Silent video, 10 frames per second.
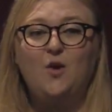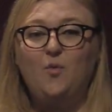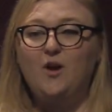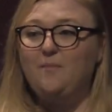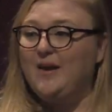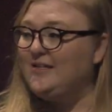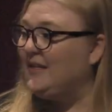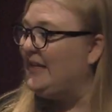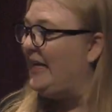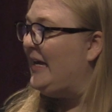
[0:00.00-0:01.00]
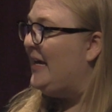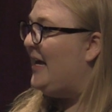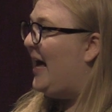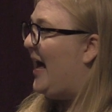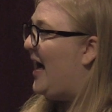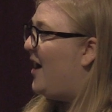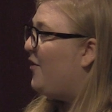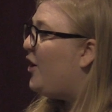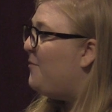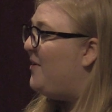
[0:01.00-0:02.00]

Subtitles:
We are basically going to